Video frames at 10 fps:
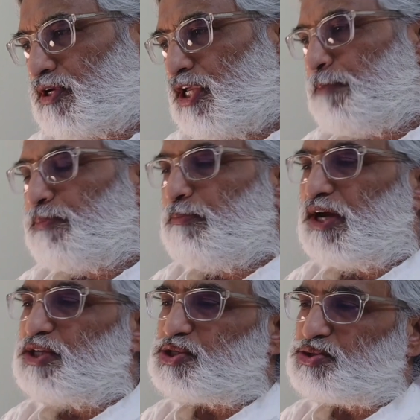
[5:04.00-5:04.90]
keep
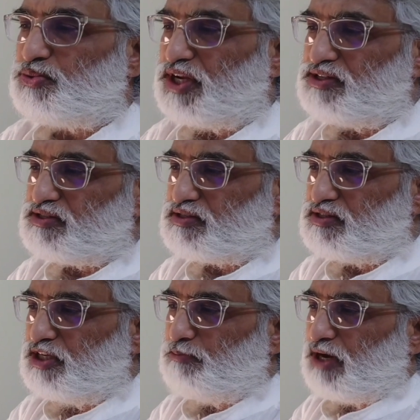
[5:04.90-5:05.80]
my
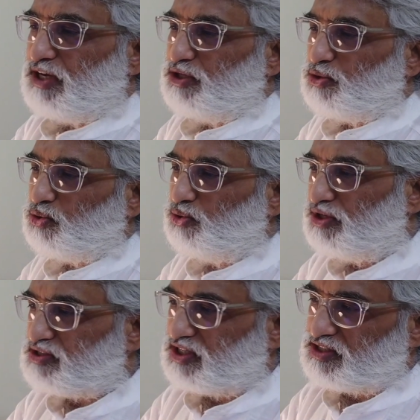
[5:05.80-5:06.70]
students in mind who
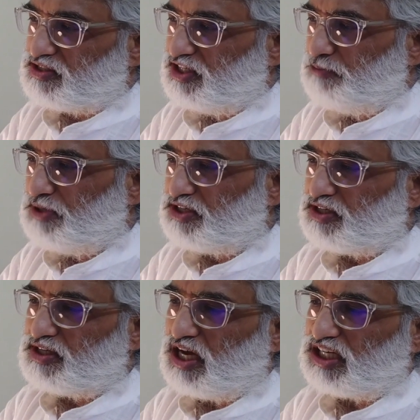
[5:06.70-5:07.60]
discussed,
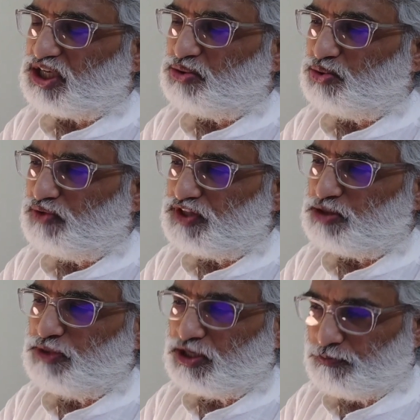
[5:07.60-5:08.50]
debated, argued with
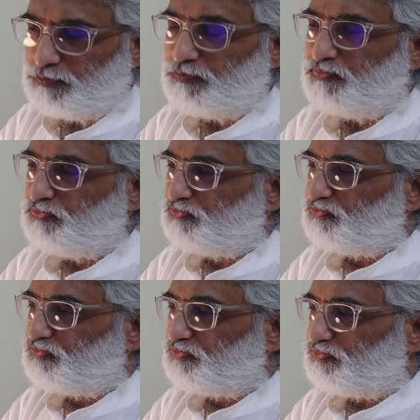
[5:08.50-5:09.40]
me,
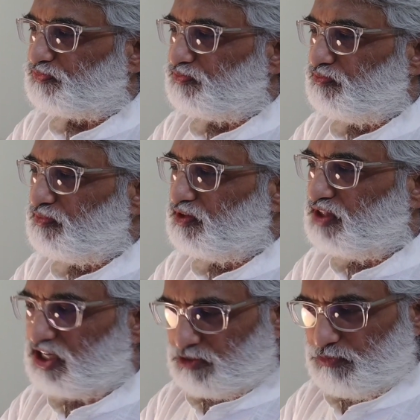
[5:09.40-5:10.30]

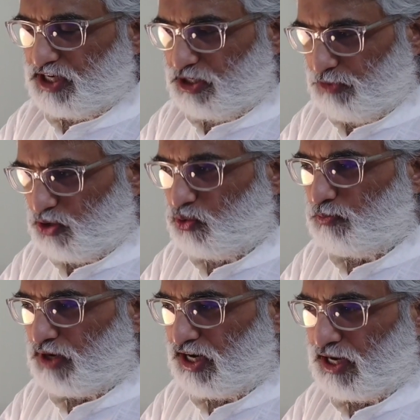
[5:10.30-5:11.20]
that made me
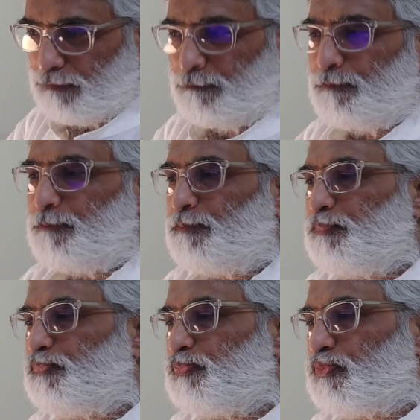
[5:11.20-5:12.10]
whom I am,
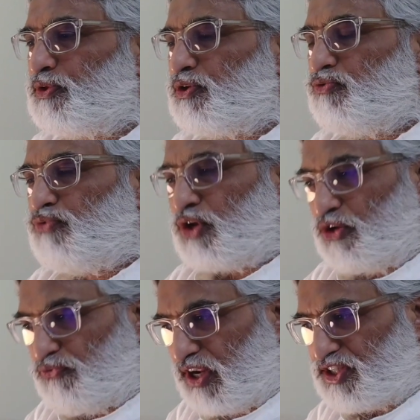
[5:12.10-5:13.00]
for
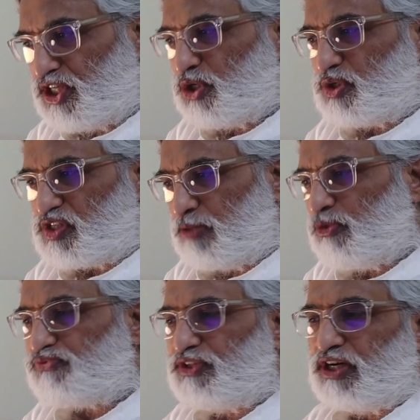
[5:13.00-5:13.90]
reflecting on some
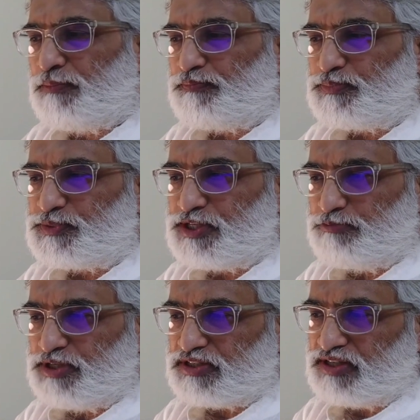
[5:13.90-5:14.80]
of the
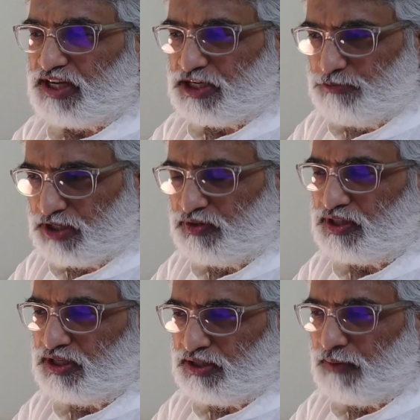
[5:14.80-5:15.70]
subjects like
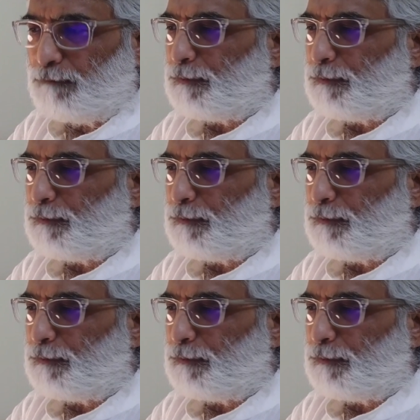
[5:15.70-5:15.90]
Bhagavad Gita.